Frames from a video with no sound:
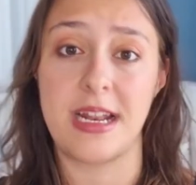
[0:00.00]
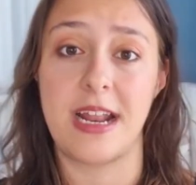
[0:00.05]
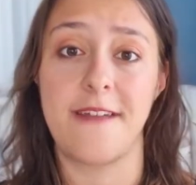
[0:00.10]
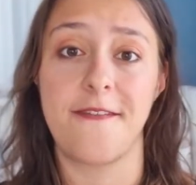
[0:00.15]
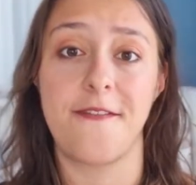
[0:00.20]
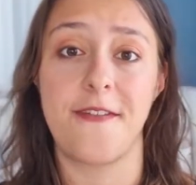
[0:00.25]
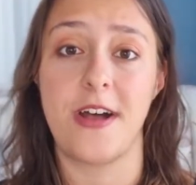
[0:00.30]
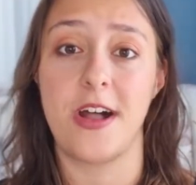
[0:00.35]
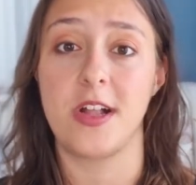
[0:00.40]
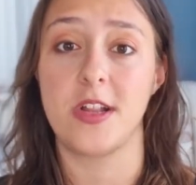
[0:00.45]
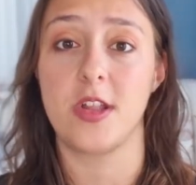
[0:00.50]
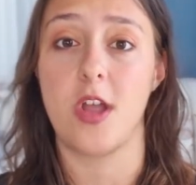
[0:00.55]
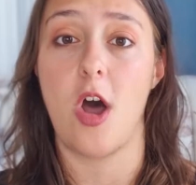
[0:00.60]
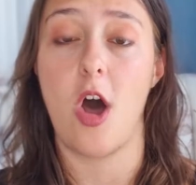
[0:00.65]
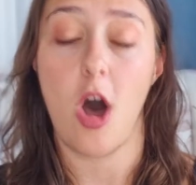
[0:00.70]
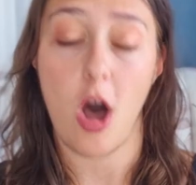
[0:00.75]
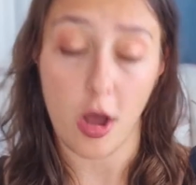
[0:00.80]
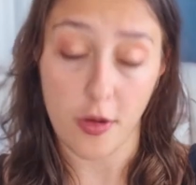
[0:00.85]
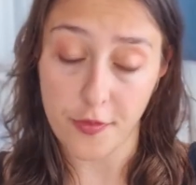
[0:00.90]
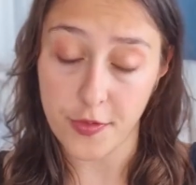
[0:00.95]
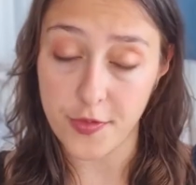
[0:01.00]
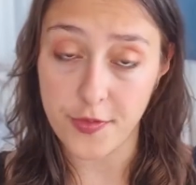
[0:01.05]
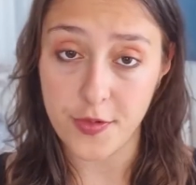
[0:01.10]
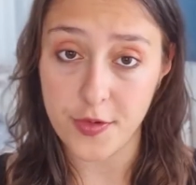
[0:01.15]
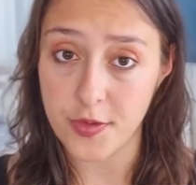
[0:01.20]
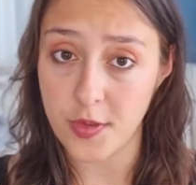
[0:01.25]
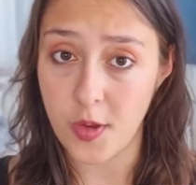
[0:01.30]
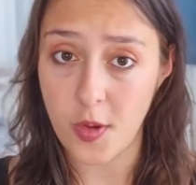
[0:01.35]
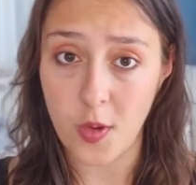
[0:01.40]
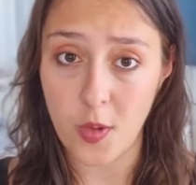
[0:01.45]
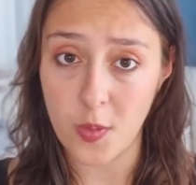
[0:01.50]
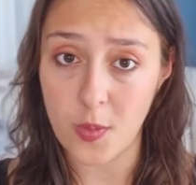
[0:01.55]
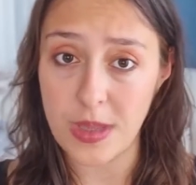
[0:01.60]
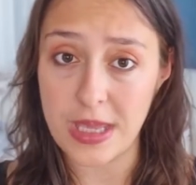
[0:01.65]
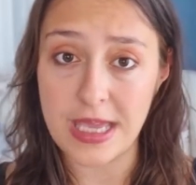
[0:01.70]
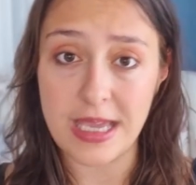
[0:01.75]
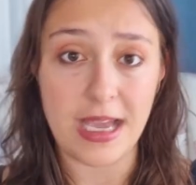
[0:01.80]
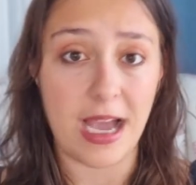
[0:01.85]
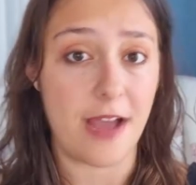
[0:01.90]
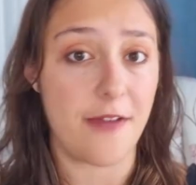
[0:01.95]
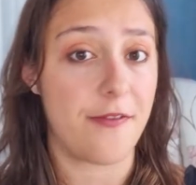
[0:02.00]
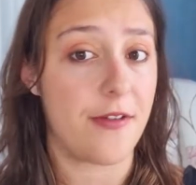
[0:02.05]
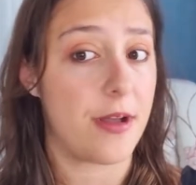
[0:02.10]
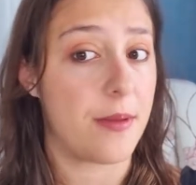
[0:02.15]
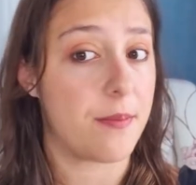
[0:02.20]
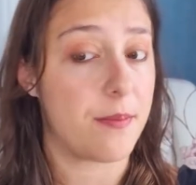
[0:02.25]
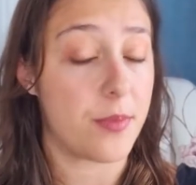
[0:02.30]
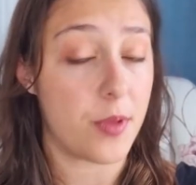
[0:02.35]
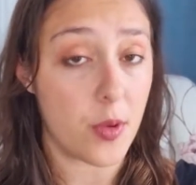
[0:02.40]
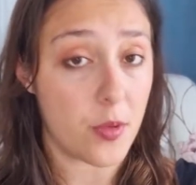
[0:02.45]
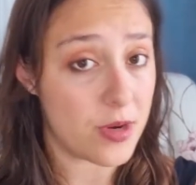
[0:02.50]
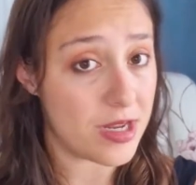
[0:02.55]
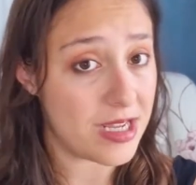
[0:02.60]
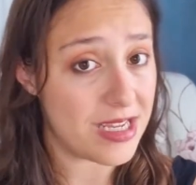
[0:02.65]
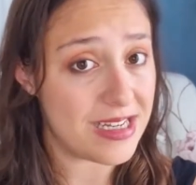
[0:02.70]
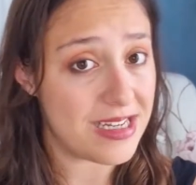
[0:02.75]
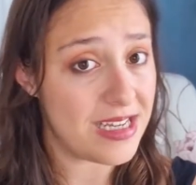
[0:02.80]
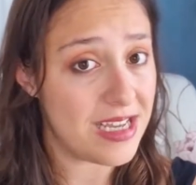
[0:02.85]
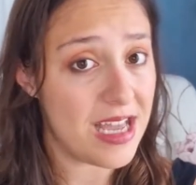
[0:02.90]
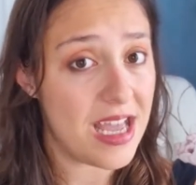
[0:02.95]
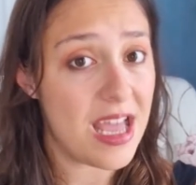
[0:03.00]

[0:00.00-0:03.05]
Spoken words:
I felt awful for the whole week, I felt bloated,